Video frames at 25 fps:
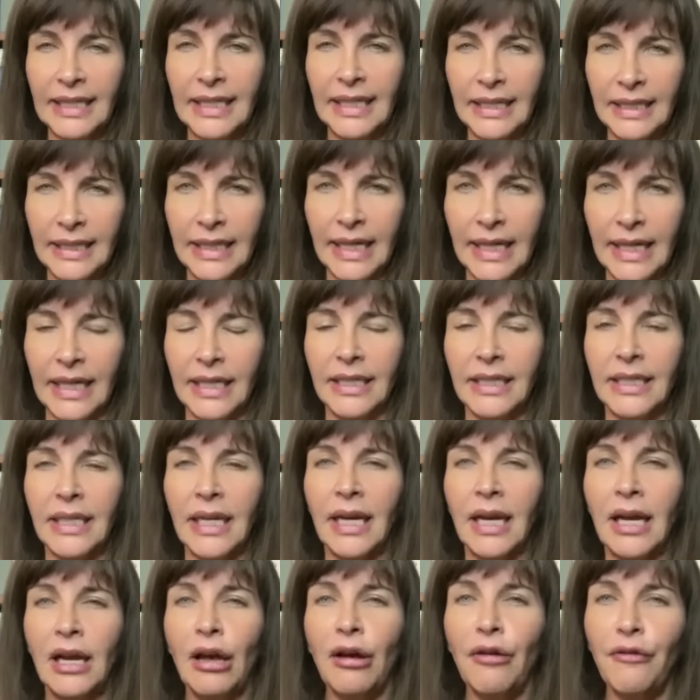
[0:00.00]
is this.
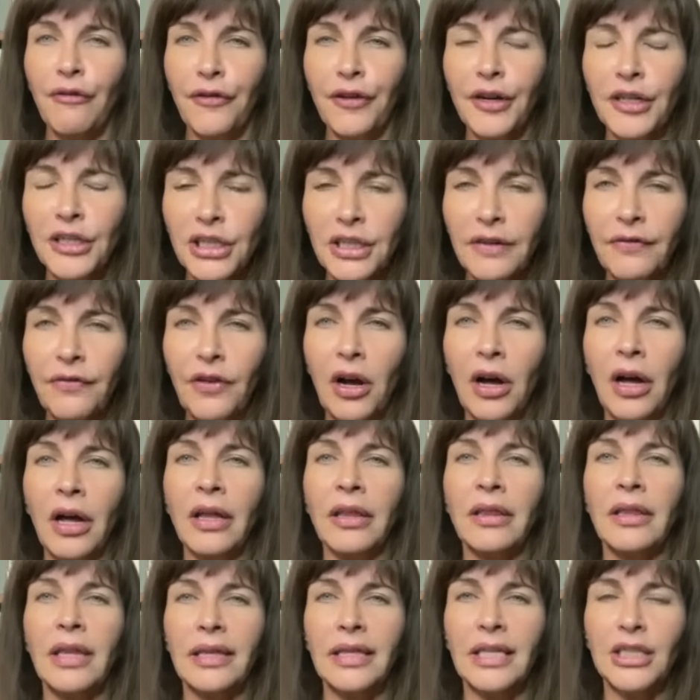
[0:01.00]
First of all,
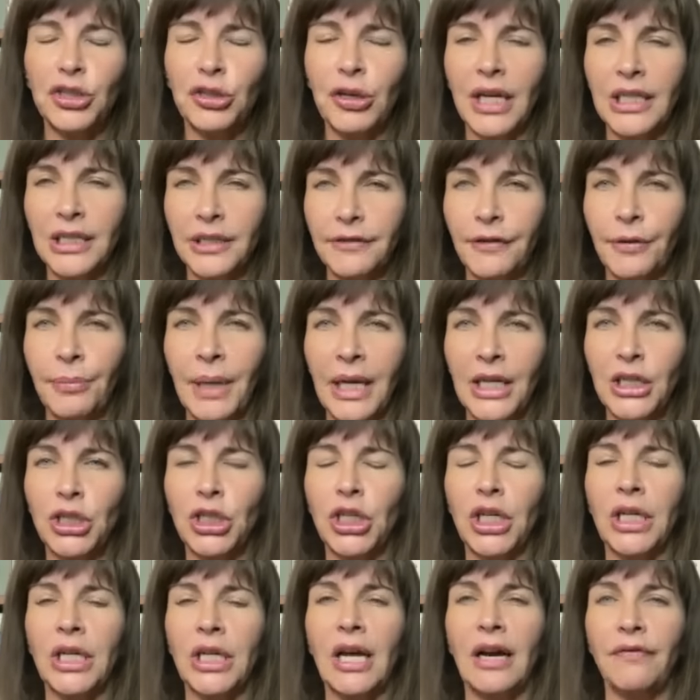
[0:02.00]
that the
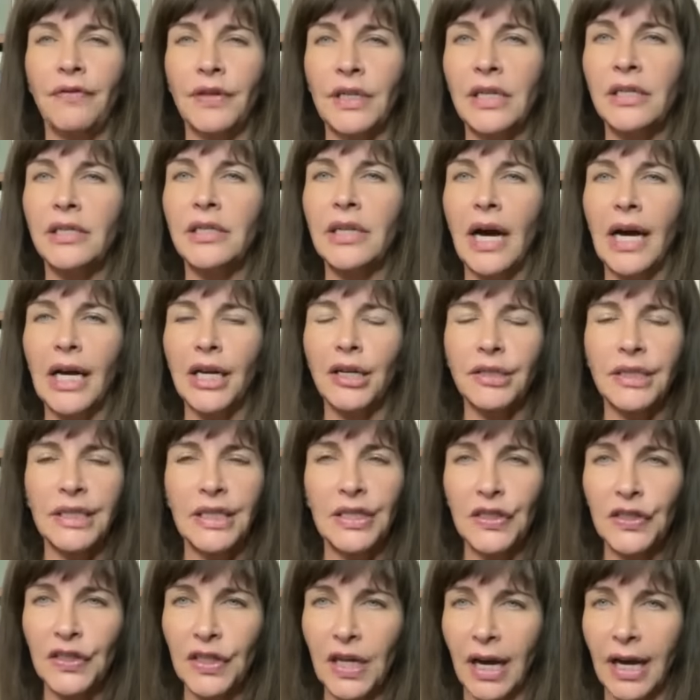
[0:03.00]
transformation of an entire
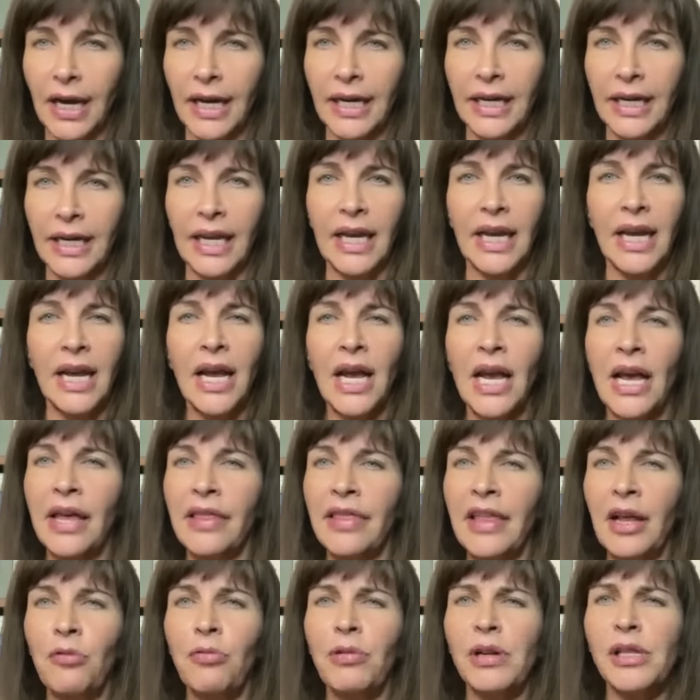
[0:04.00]
society
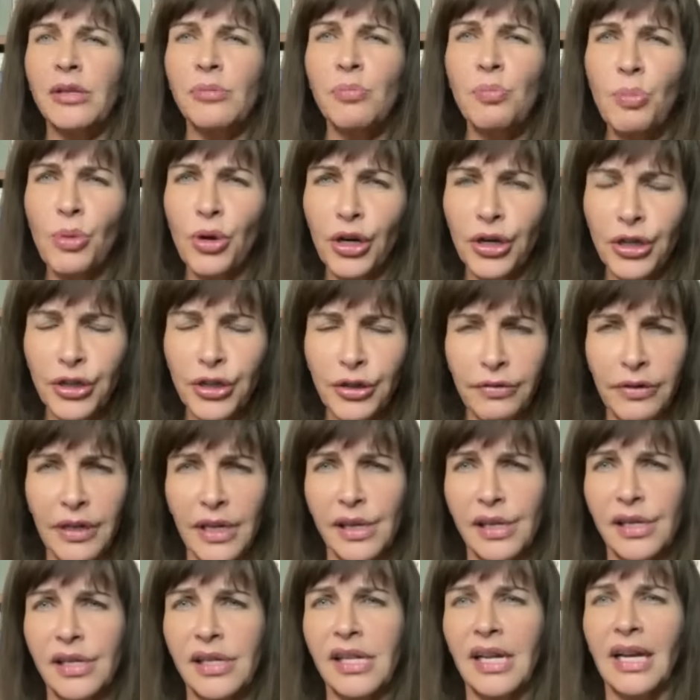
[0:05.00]
that was
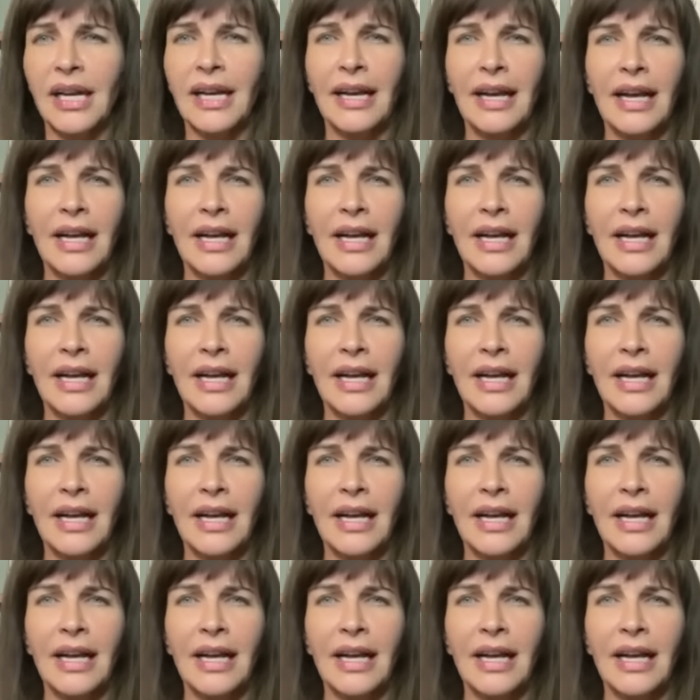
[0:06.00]
murderous.